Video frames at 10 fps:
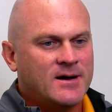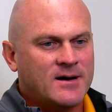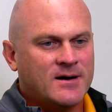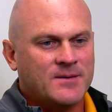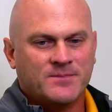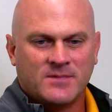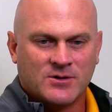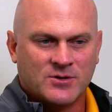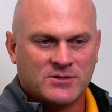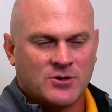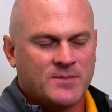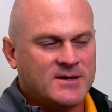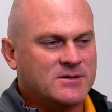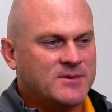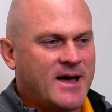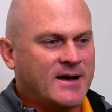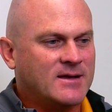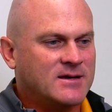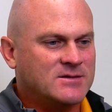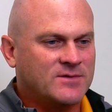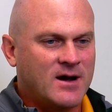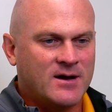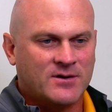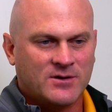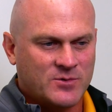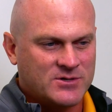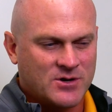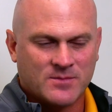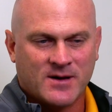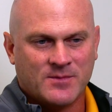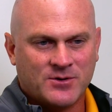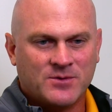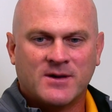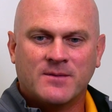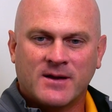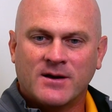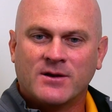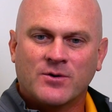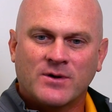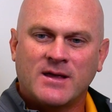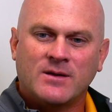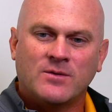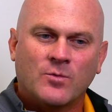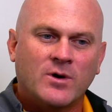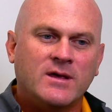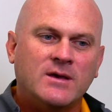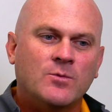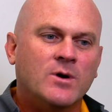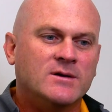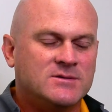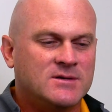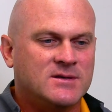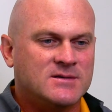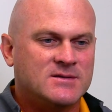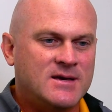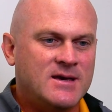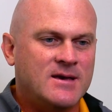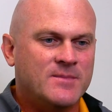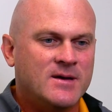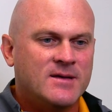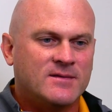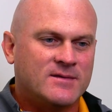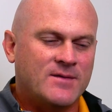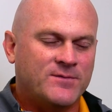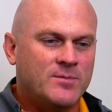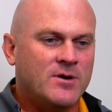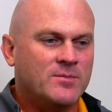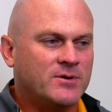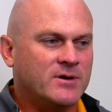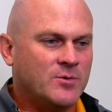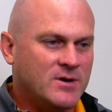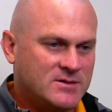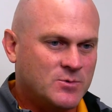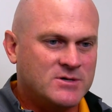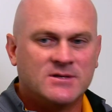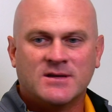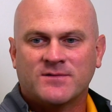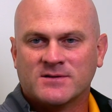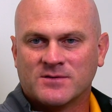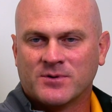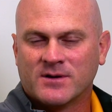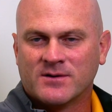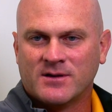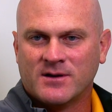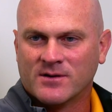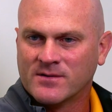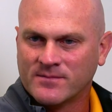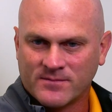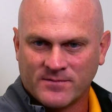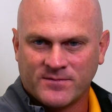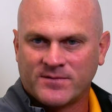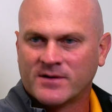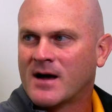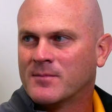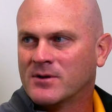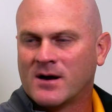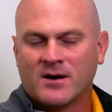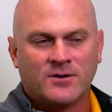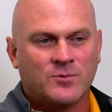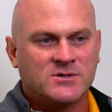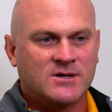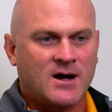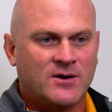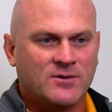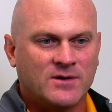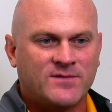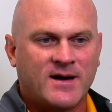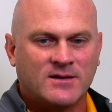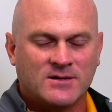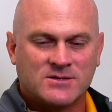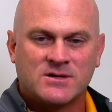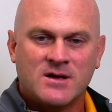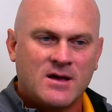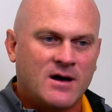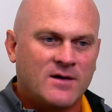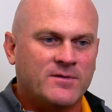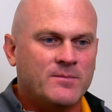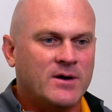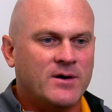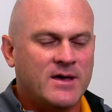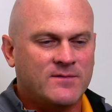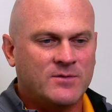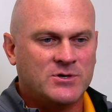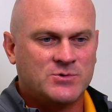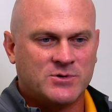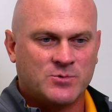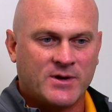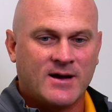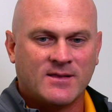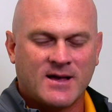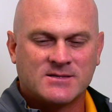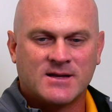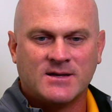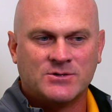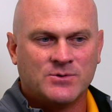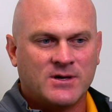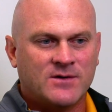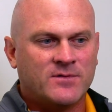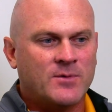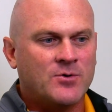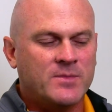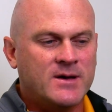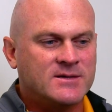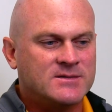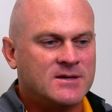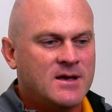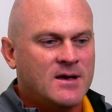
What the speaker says: You know, and talk about some of the accolades of Connor. You know, we talked about him a good bit a minute ago and what he was to this team, the type of football player he was the Defensive Player of the Year, phenomenal honor, was the Connerly finalist from Belhaven, which went out last night to a kid from Ole Miss.